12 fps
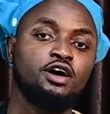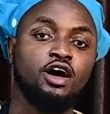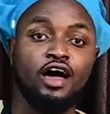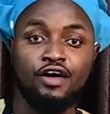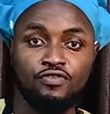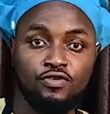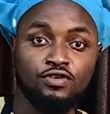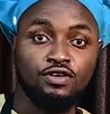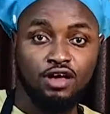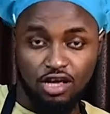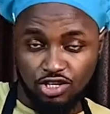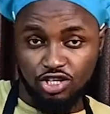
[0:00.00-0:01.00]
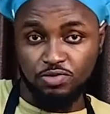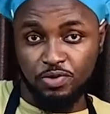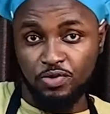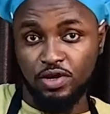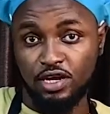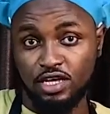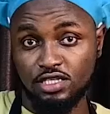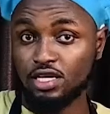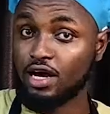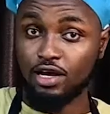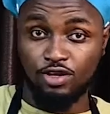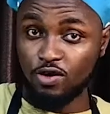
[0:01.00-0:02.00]
iPhone has just been released.
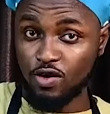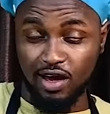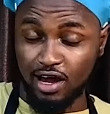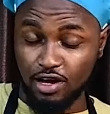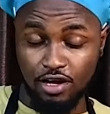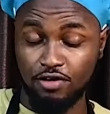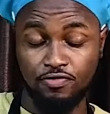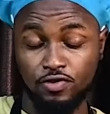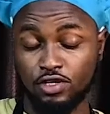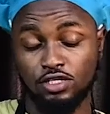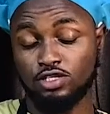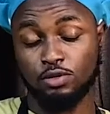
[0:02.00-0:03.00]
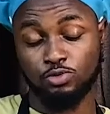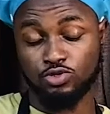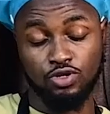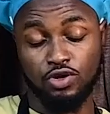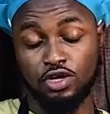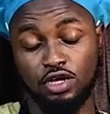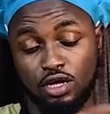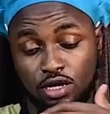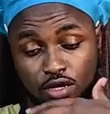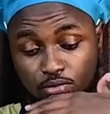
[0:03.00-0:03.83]
I cannot afford it, so I'm sorry.